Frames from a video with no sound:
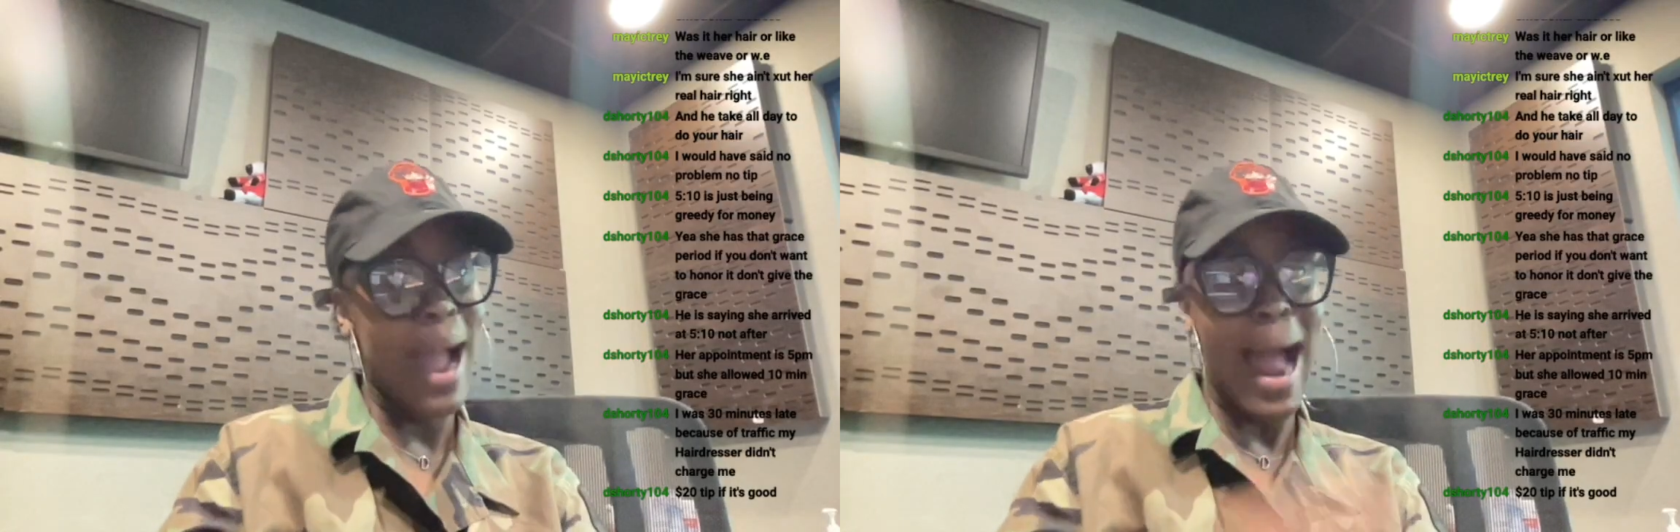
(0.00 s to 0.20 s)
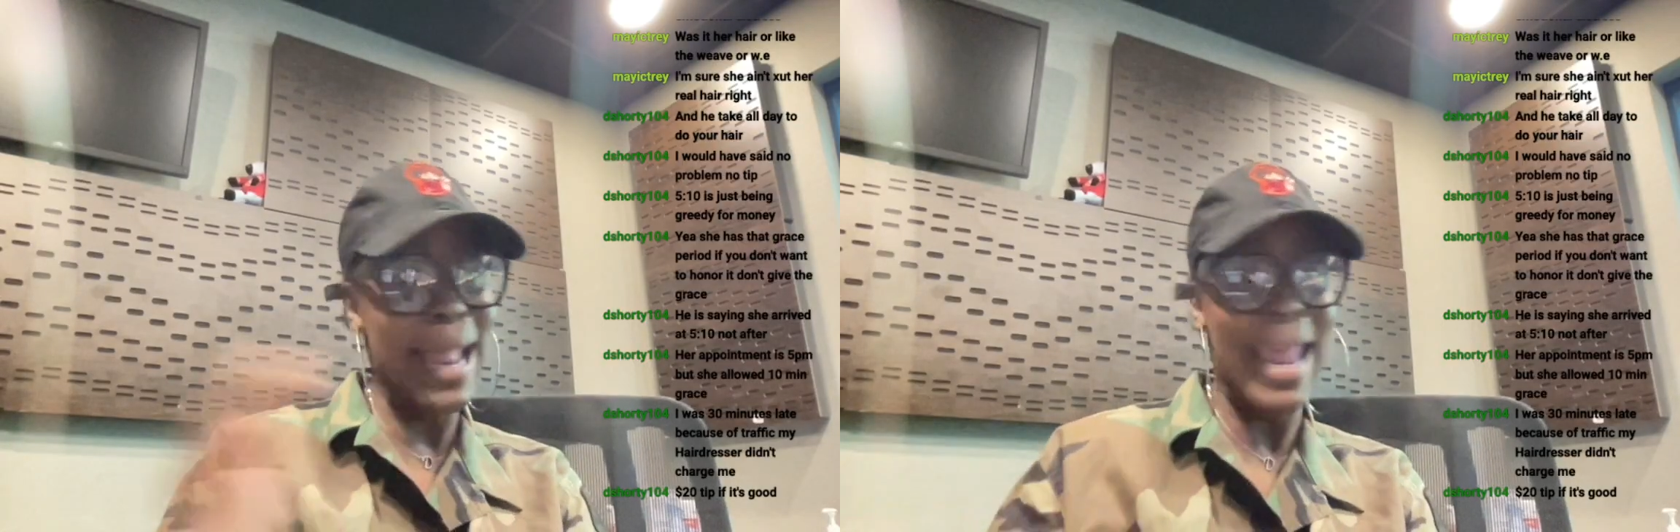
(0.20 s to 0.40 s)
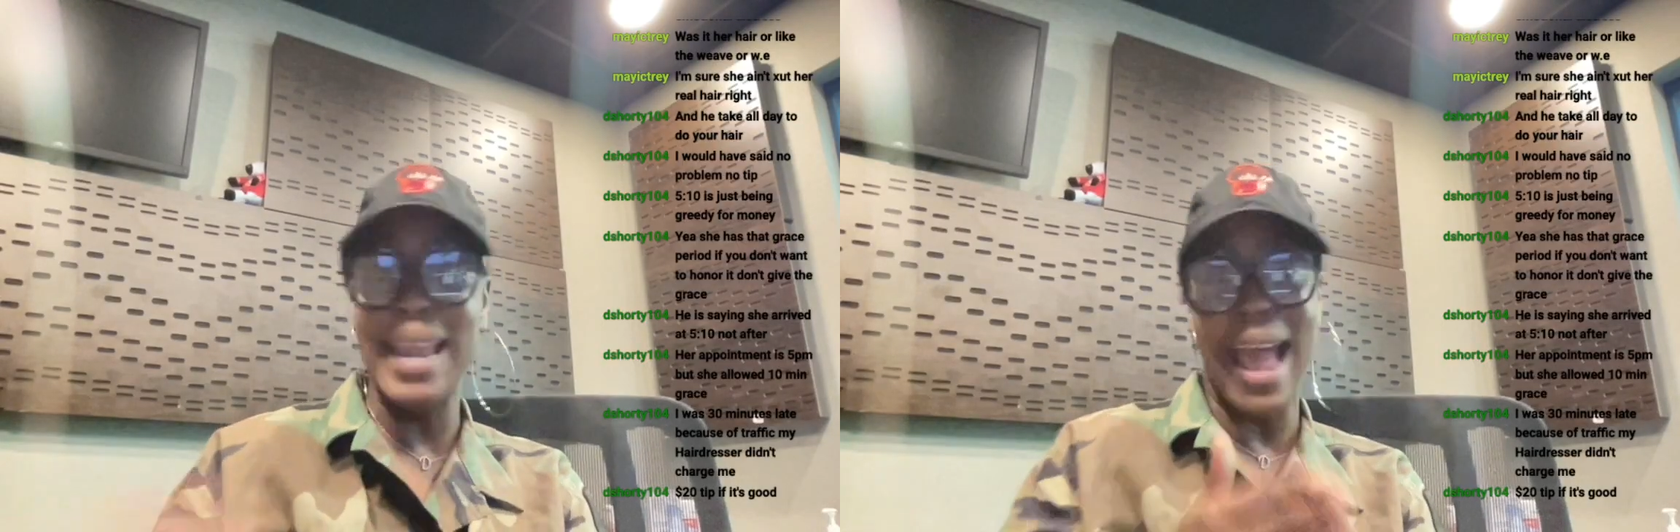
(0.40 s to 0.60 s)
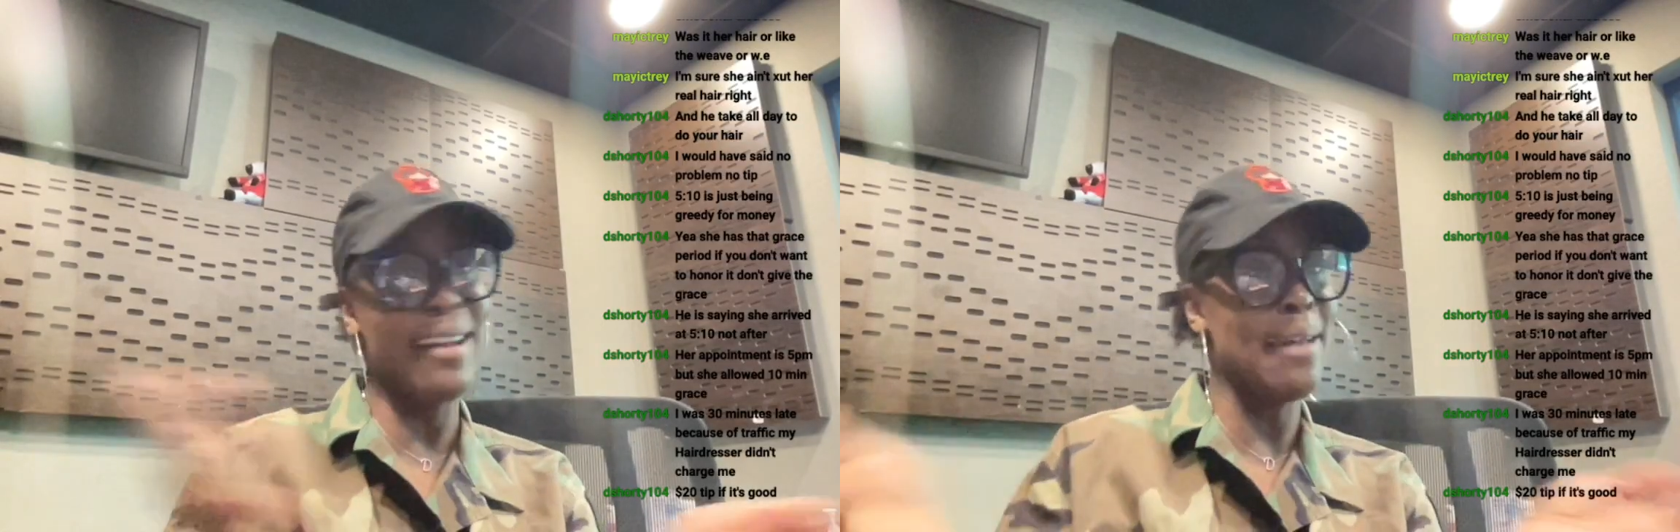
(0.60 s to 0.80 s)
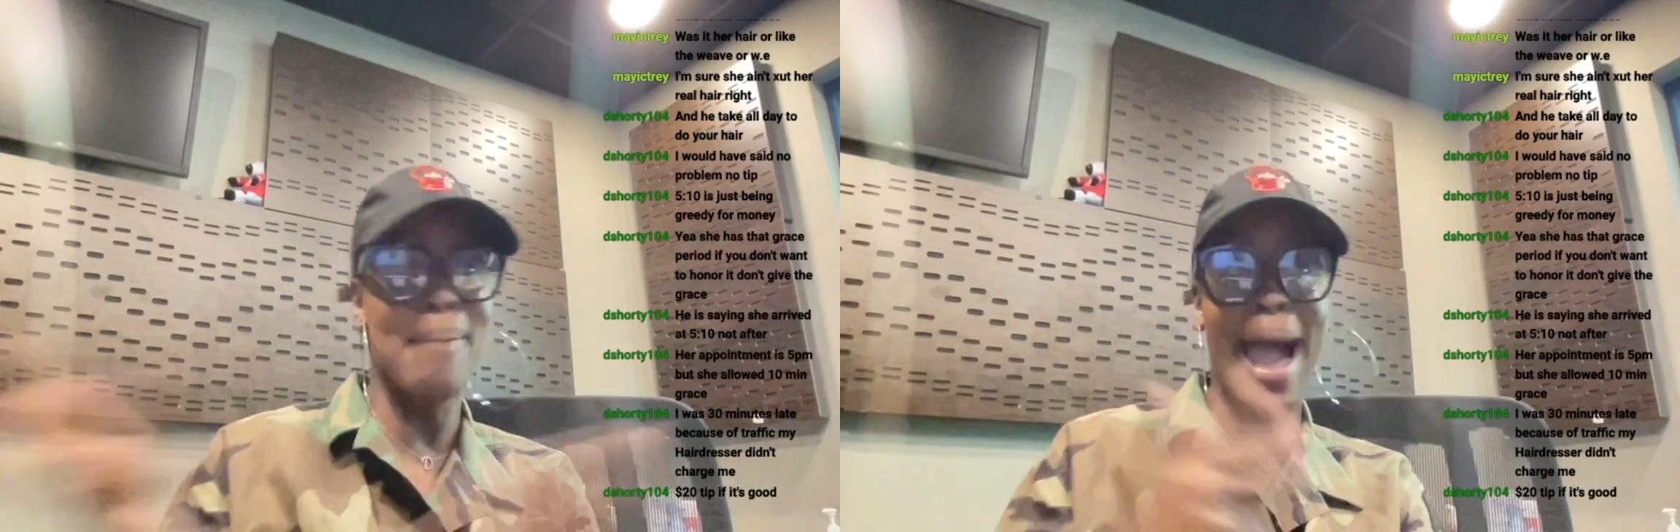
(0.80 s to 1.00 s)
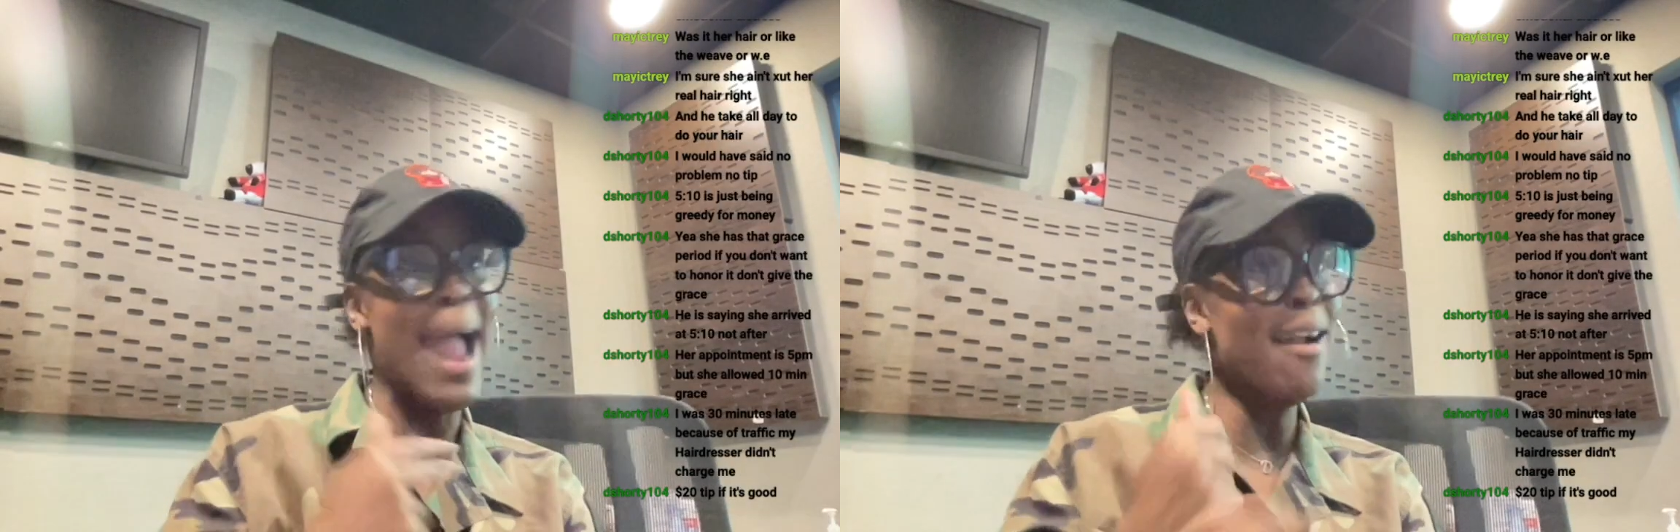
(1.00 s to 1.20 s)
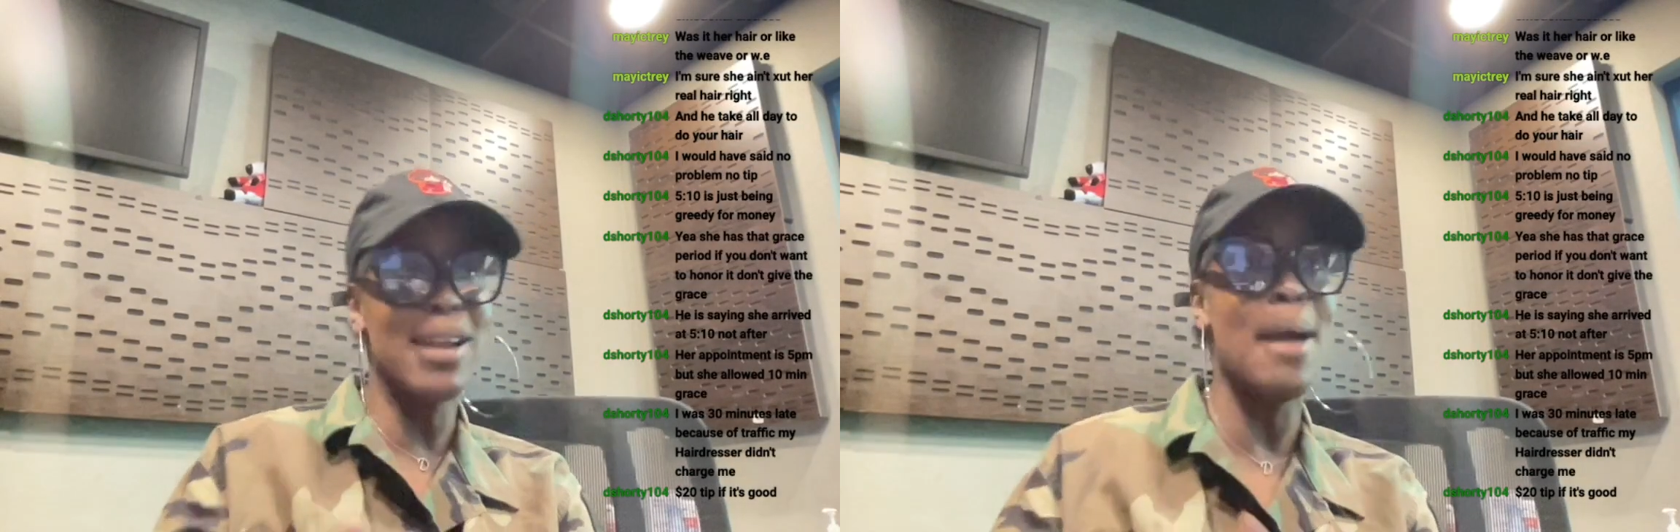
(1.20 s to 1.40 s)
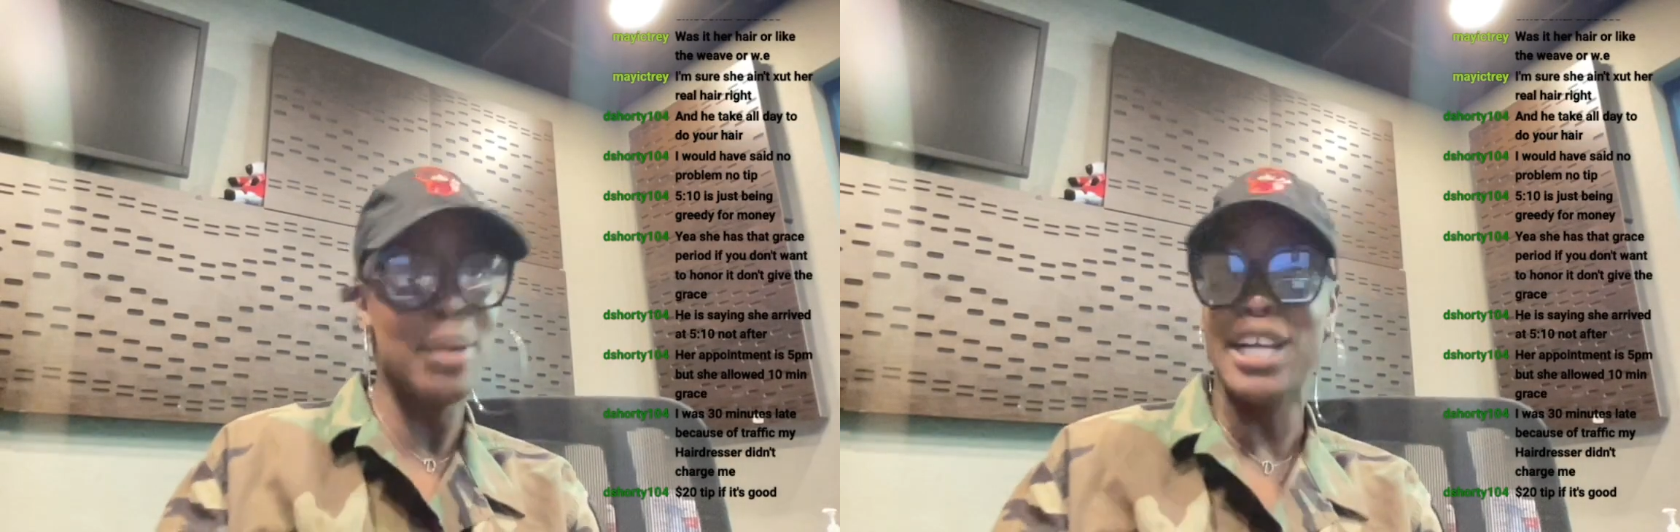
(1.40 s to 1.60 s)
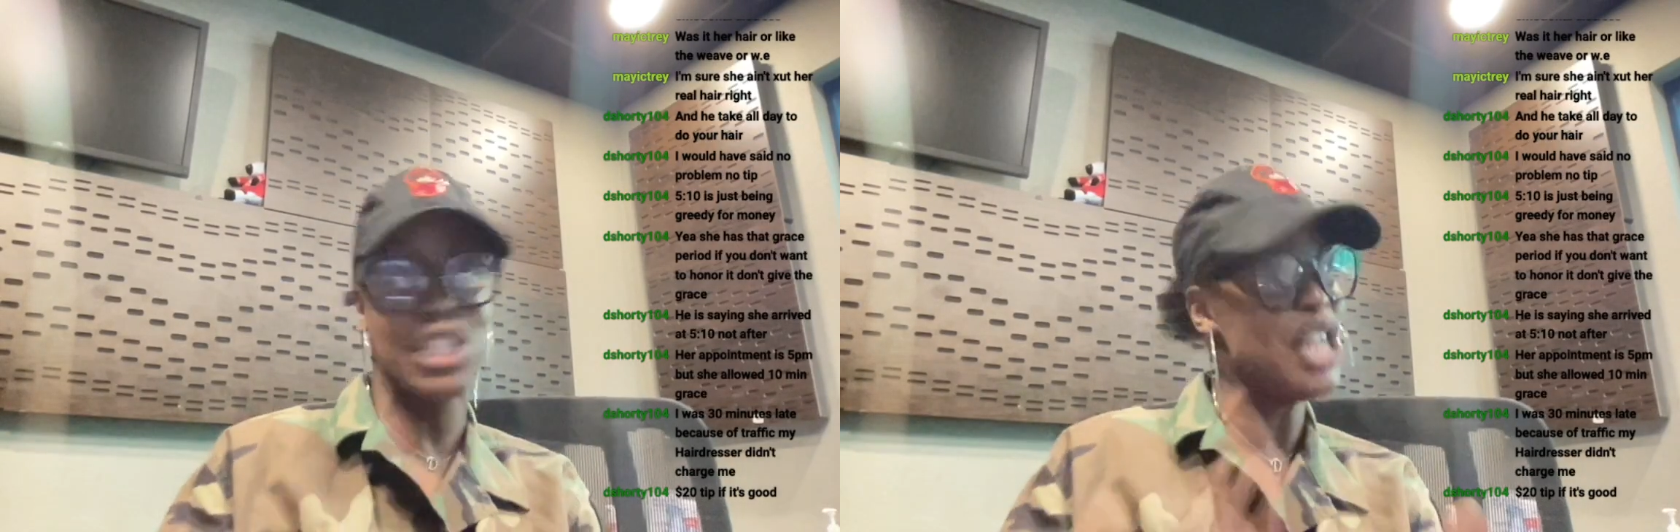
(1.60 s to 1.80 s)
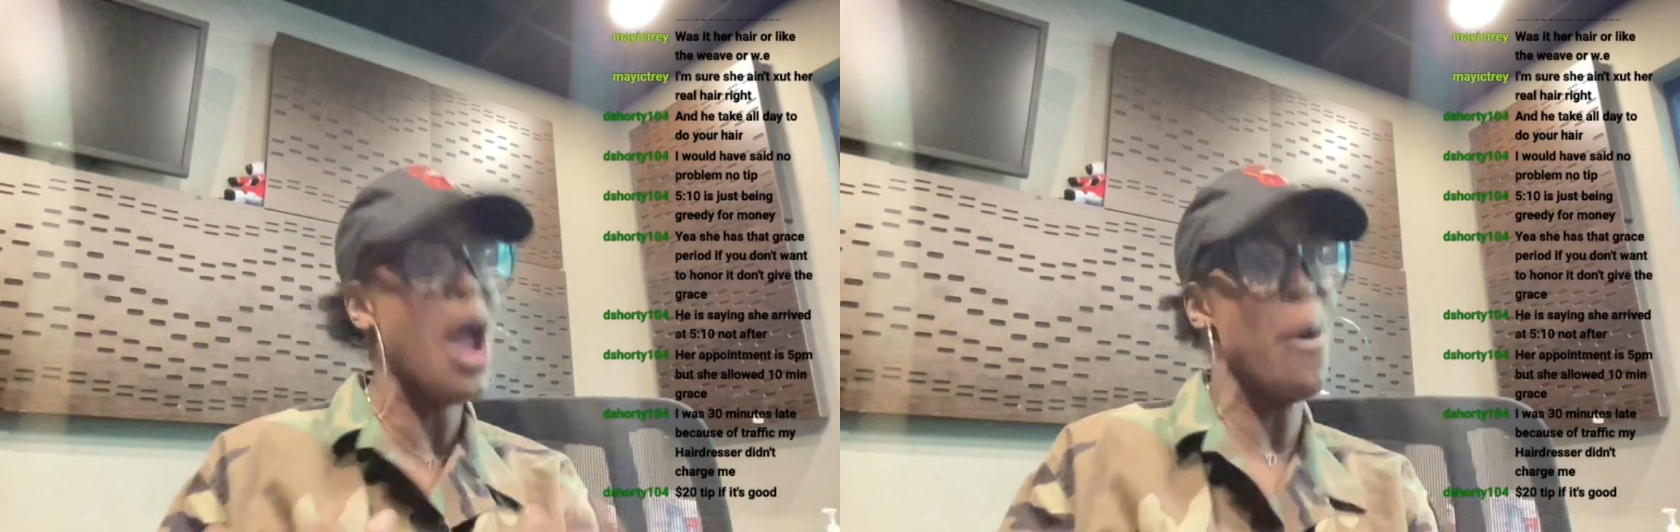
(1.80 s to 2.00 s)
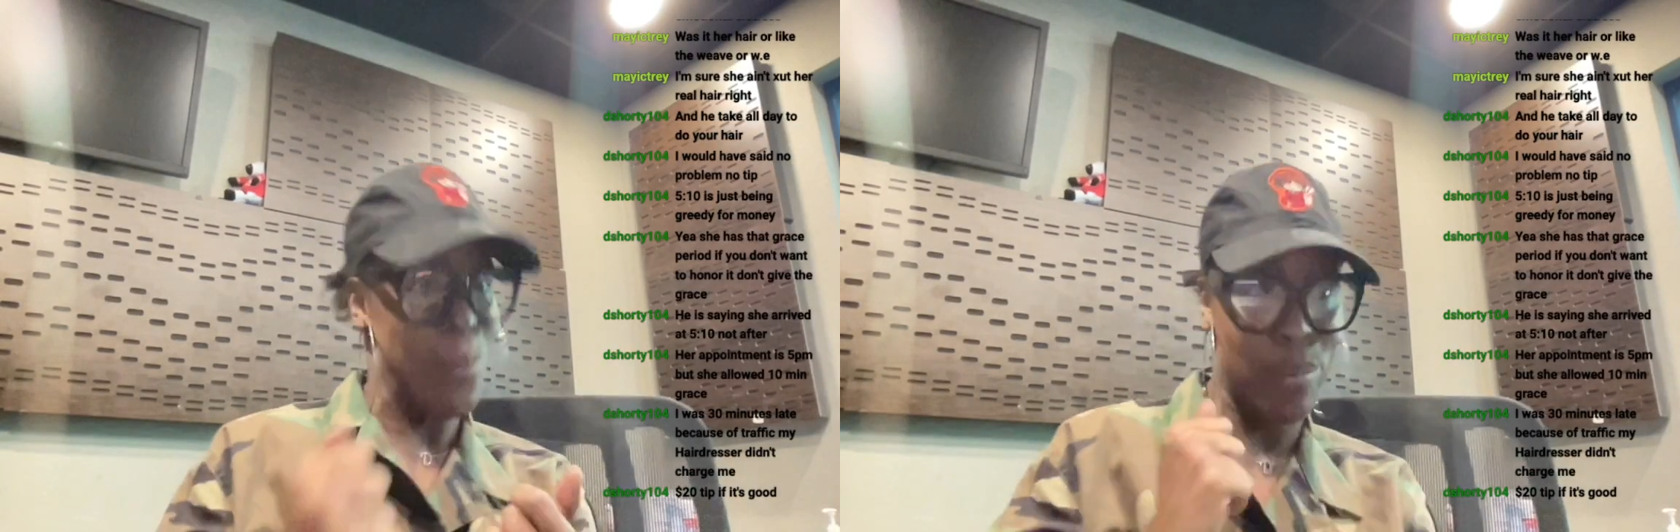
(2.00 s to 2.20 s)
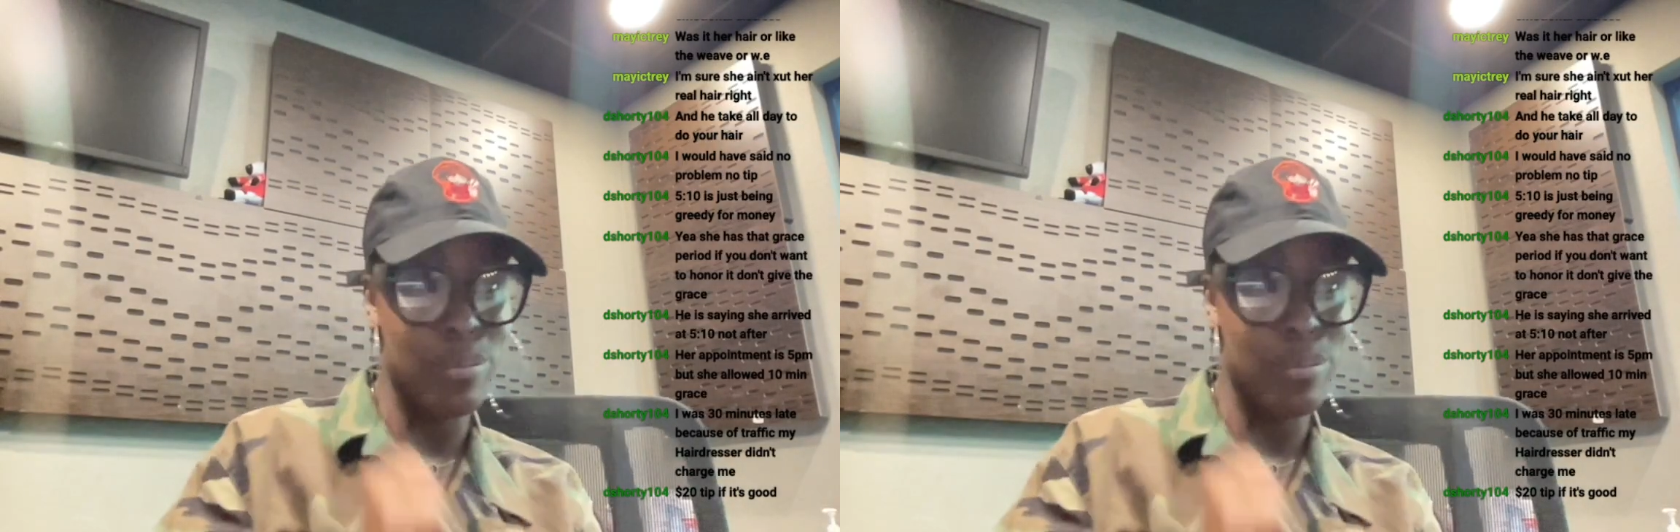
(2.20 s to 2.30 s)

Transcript: I can't now get my hair done because of you.